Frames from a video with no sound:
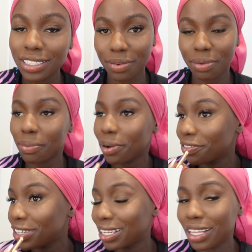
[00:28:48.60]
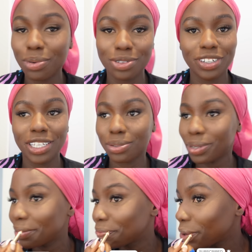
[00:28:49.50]
to celebrate my birthday, and that was really
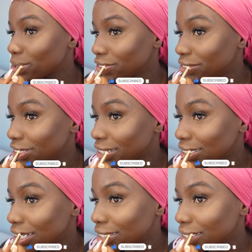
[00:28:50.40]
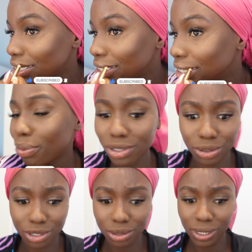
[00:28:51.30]
sweet. That was really, really nice, actually. What's
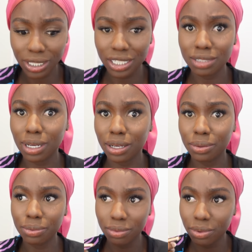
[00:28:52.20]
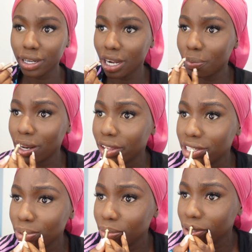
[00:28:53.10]
not sweet is my workout plan that
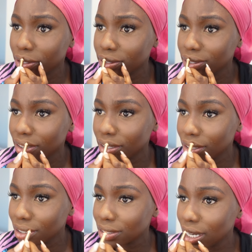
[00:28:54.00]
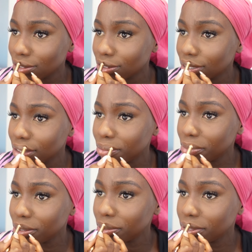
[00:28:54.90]
he's put me on. This guy's gonna kill
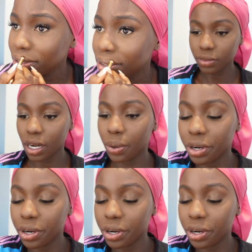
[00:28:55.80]
me all. I